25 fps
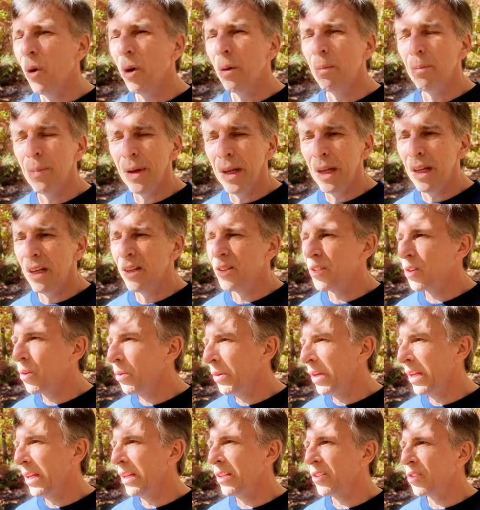more beans,
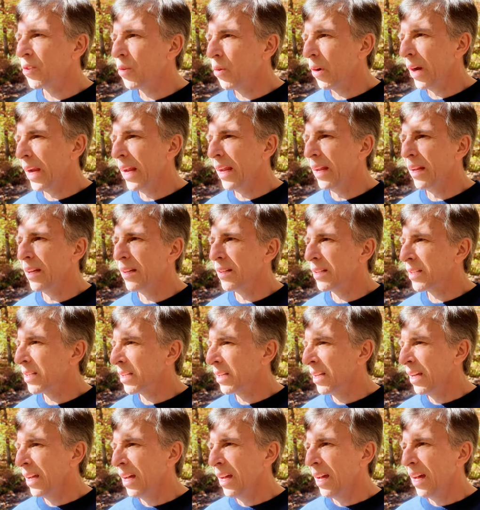greens,
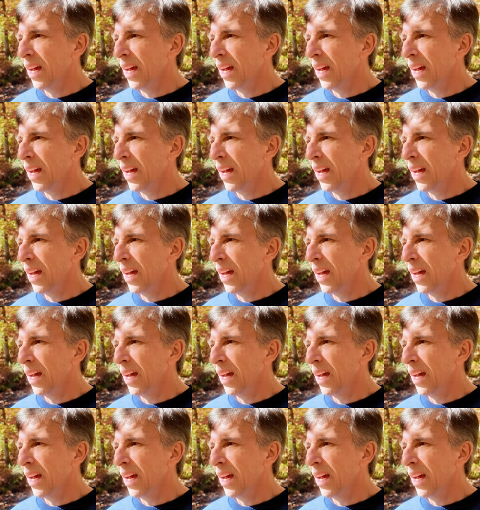grains,